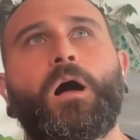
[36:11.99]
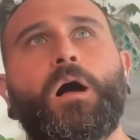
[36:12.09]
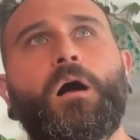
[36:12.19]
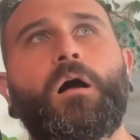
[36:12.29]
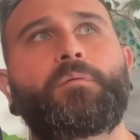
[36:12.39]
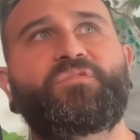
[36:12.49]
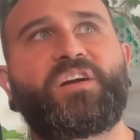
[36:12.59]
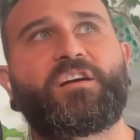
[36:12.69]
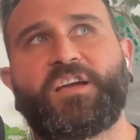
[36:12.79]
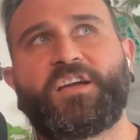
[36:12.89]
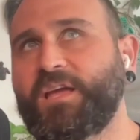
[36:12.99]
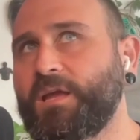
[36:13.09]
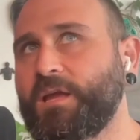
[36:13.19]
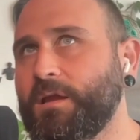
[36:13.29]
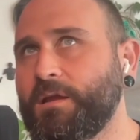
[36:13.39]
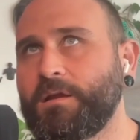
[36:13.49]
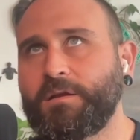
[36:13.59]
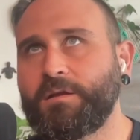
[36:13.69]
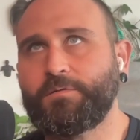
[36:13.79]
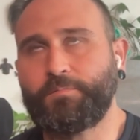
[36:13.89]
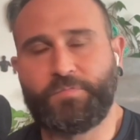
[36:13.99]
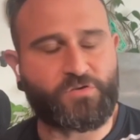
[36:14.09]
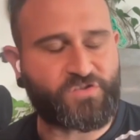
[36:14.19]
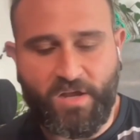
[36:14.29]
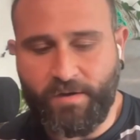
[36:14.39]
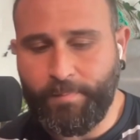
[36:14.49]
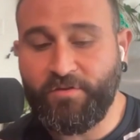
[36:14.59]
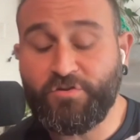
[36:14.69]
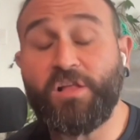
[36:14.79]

Um, very you know, there's a lot of pain.